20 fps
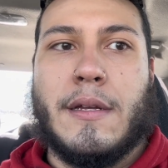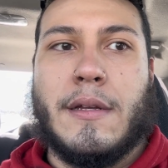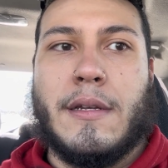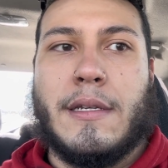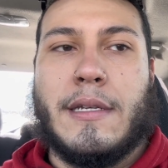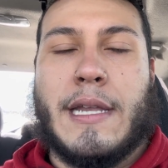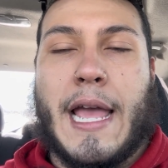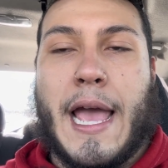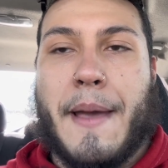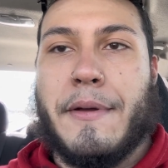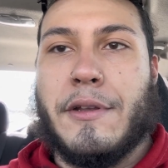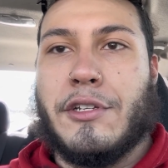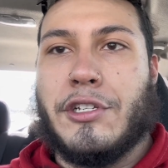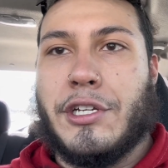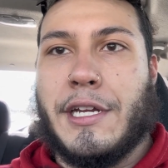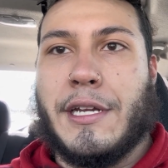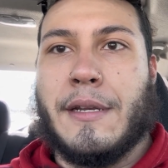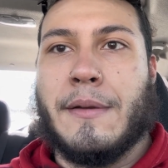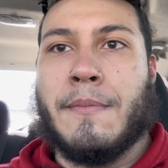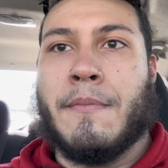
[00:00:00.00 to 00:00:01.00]

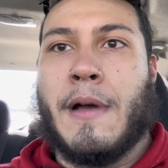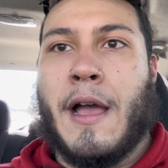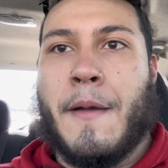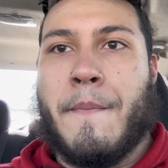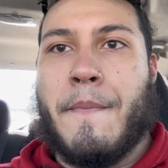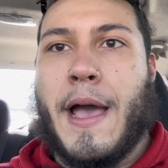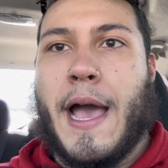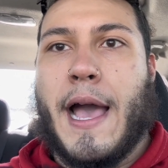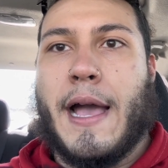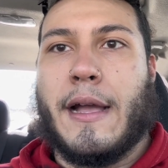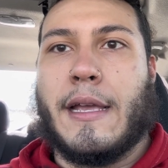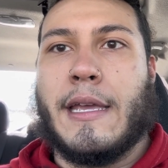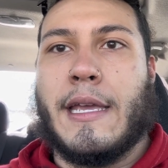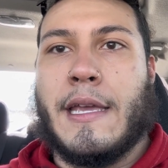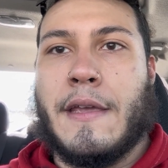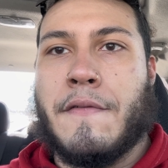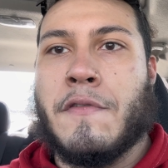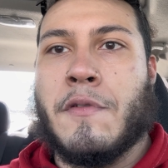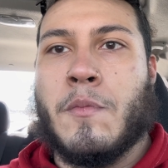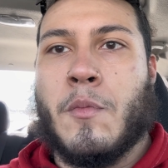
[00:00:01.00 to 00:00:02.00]
damaging my back
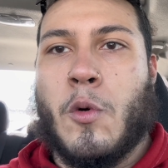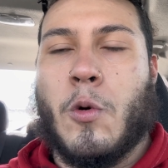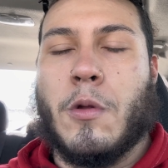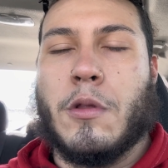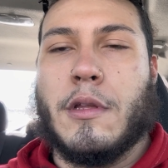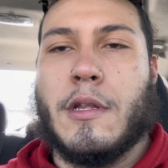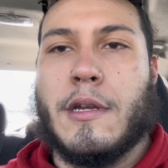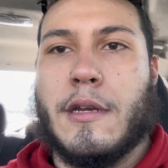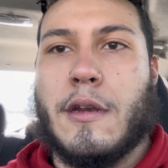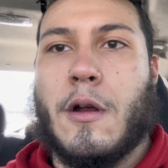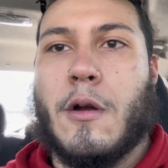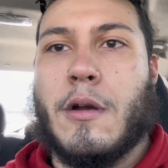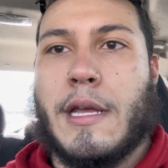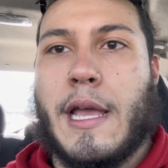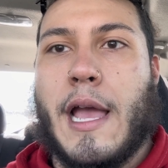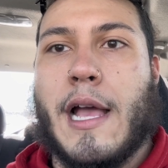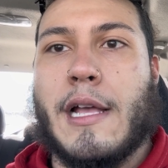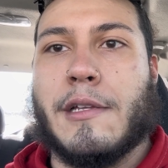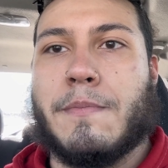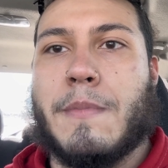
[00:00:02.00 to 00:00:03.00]
even more than it already
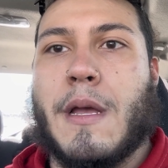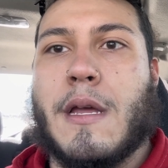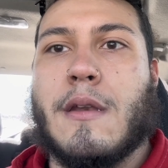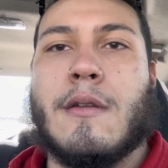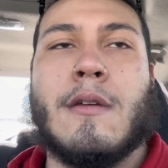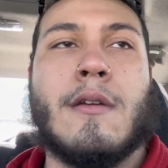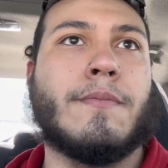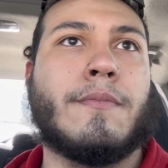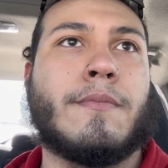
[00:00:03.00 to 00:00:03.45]
has been.